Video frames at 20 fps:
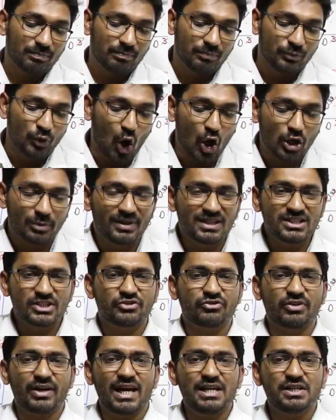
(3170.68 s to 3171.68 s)
normal
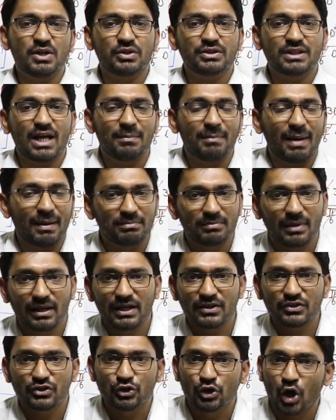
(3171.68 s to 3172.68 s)
strain on the member
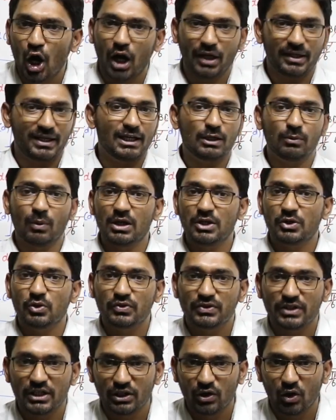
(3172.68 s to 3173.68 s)
is not equal to
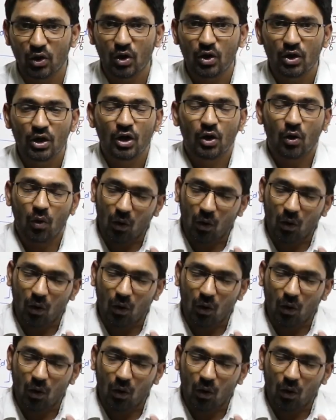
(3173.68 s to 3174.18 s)
zero,